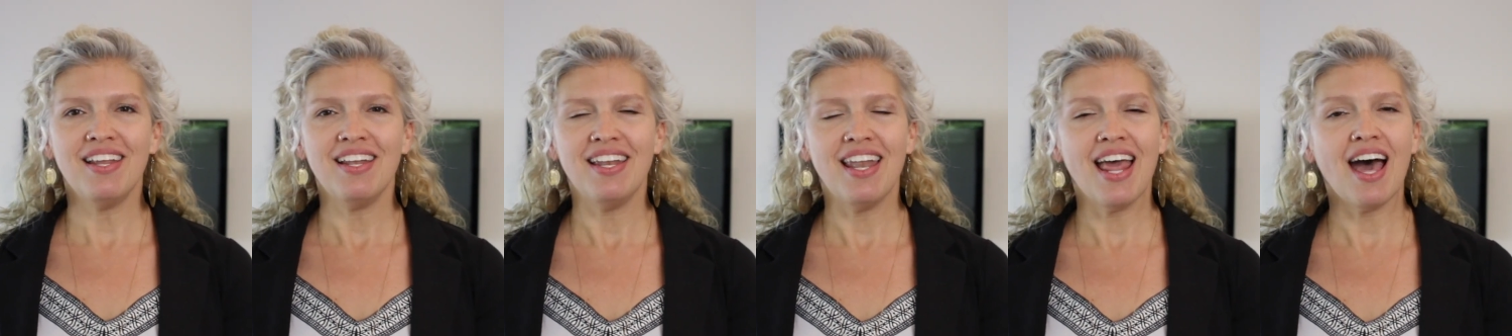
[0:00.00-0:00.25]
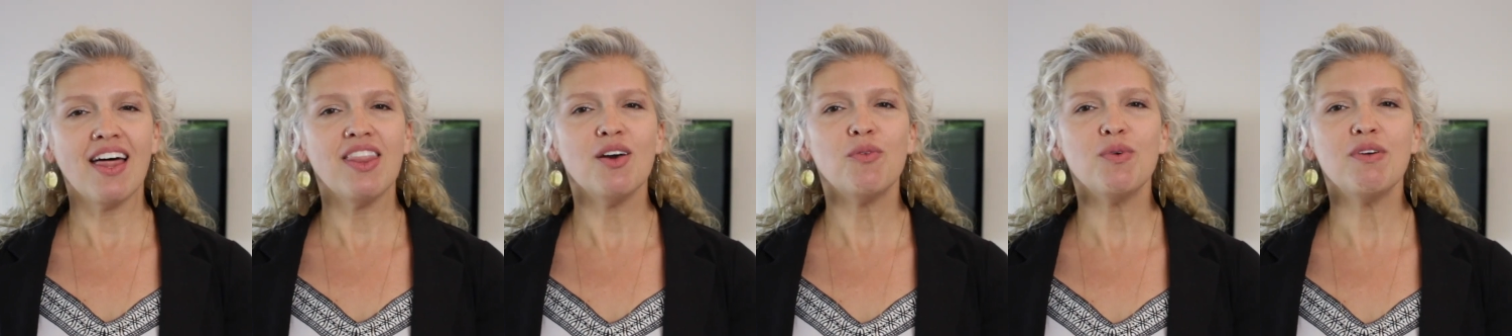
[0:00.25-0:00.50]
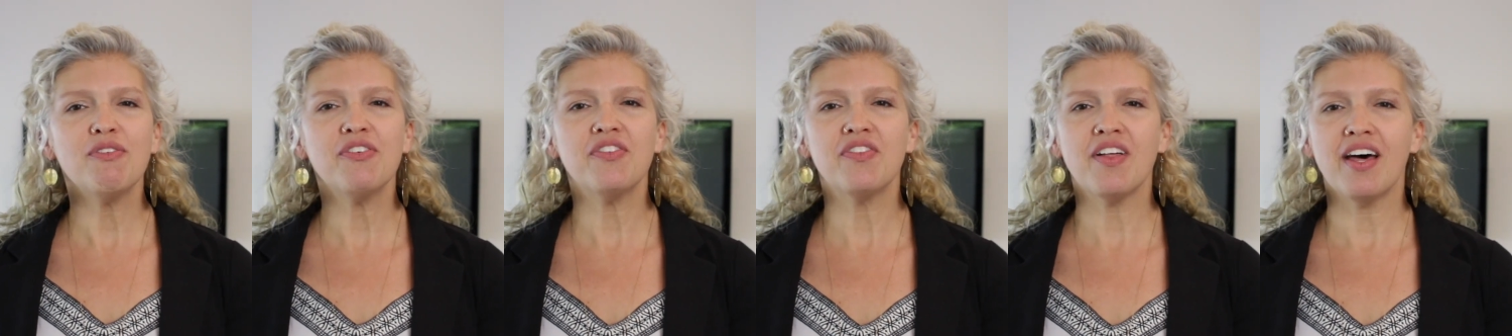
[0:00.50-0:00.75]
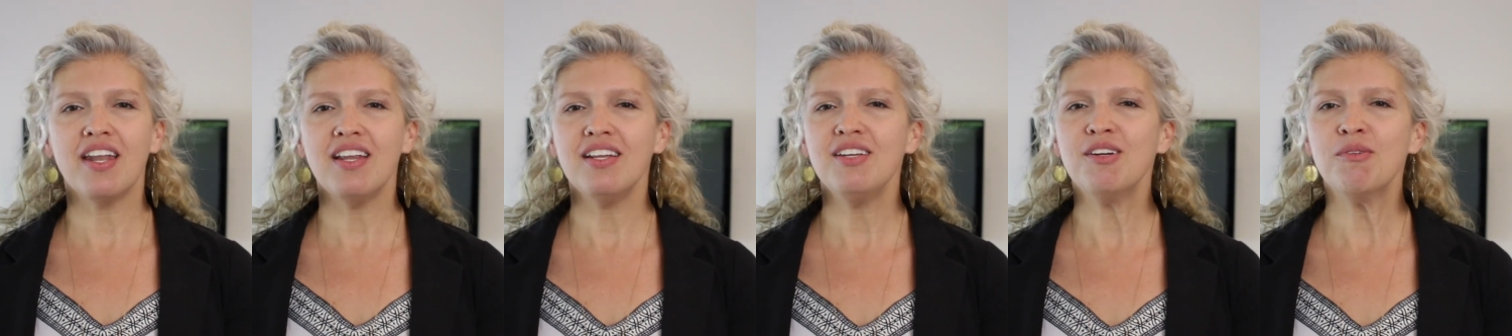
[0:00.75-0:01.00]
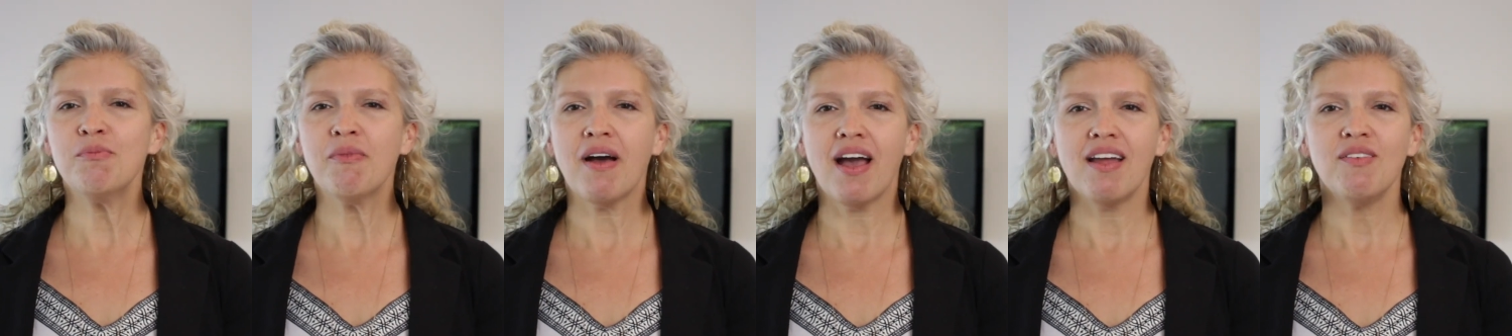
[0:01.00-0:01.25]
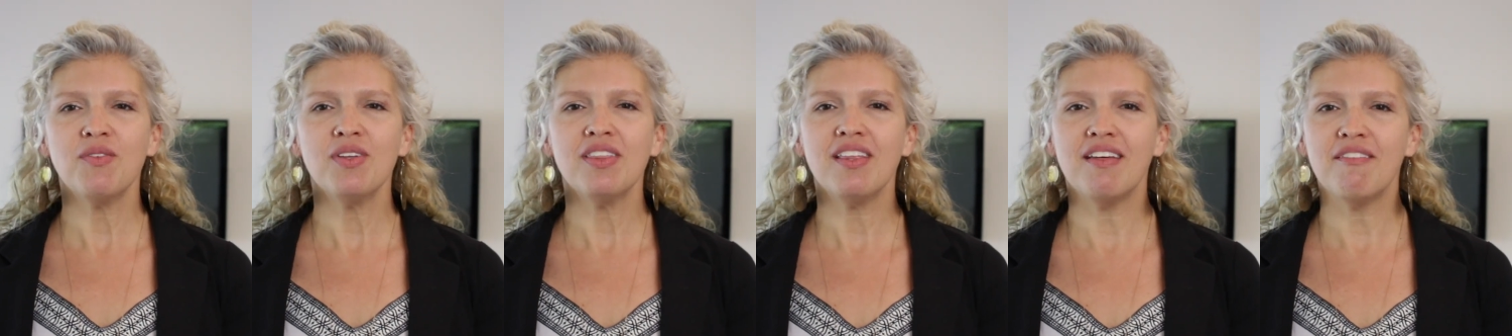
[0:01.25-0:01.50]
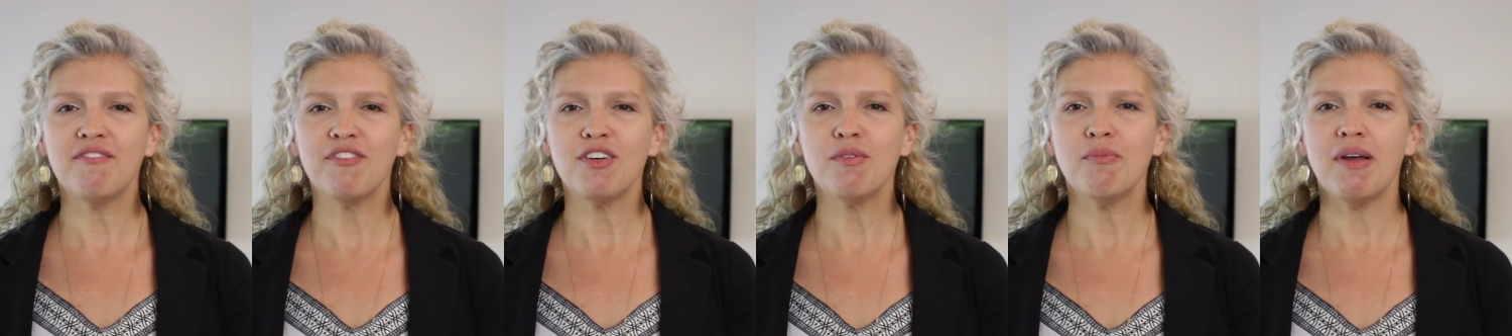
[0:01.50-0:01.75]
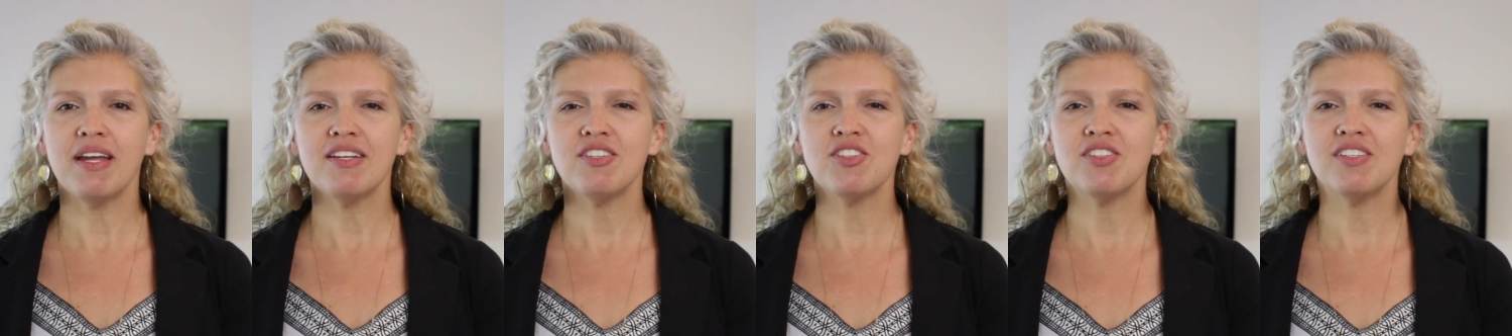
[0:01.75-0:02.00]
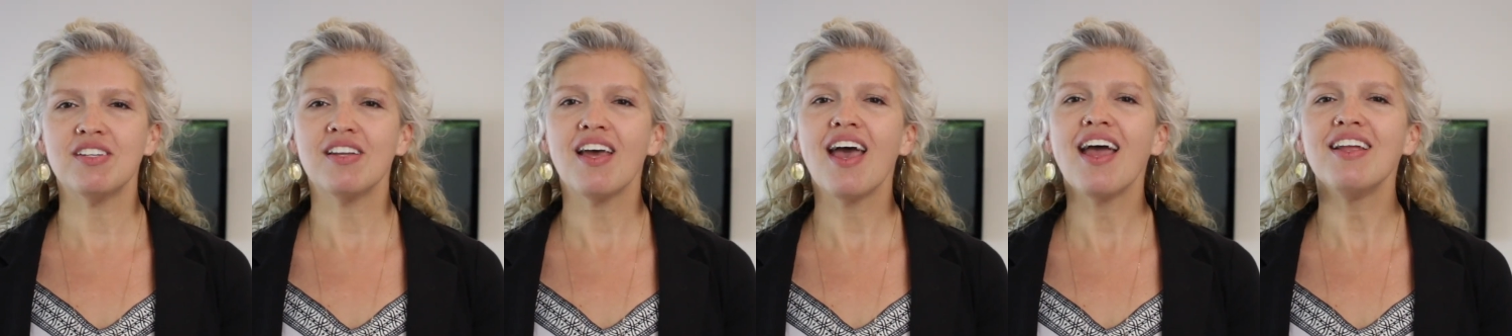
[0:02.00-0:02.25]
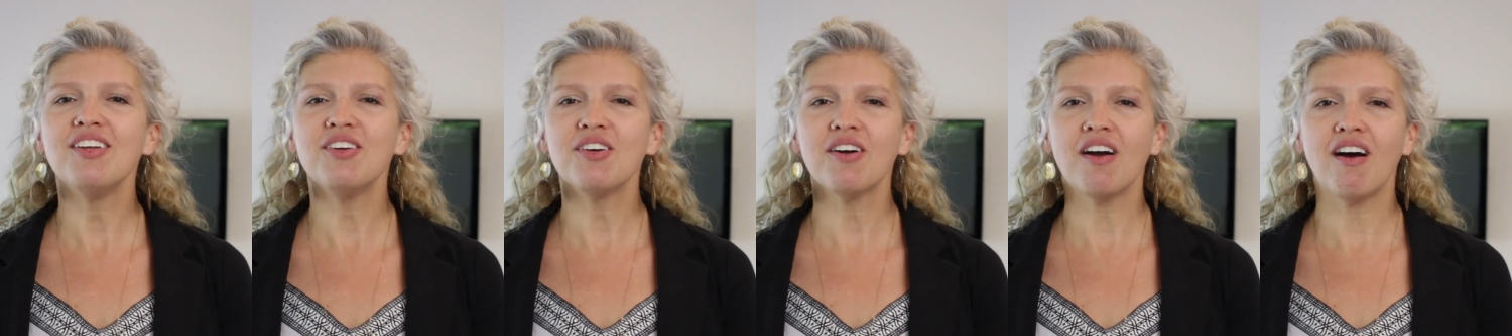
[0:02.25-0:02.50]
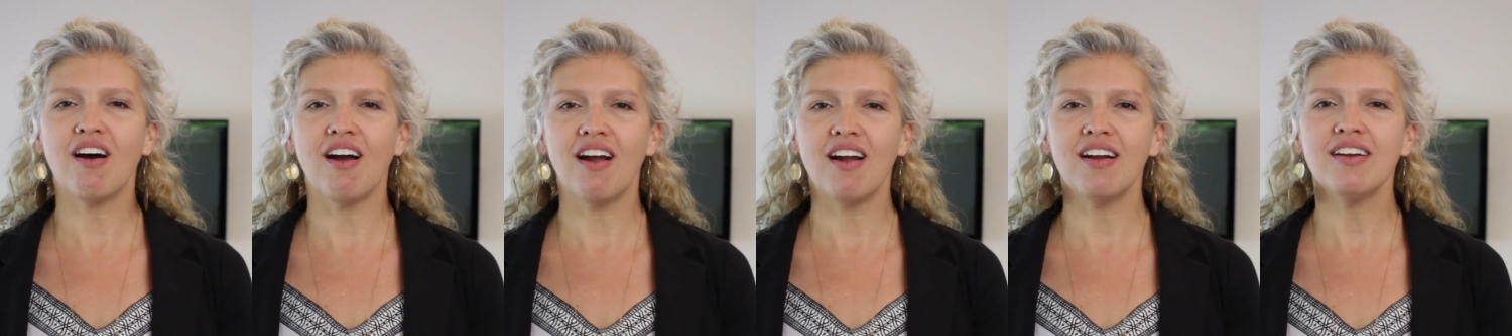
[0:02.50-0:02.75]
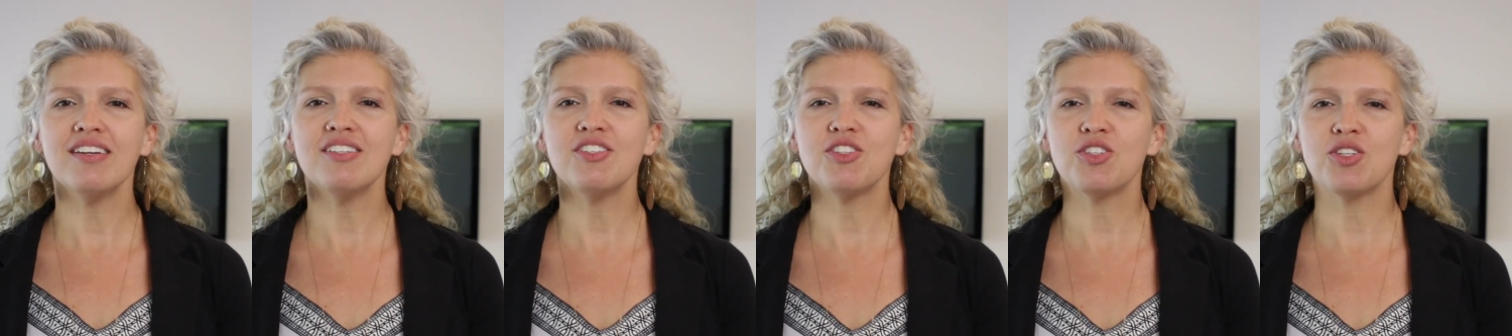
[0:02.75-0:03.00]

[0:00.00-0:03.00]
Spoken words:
now that we've flooded your mind with information and your heart is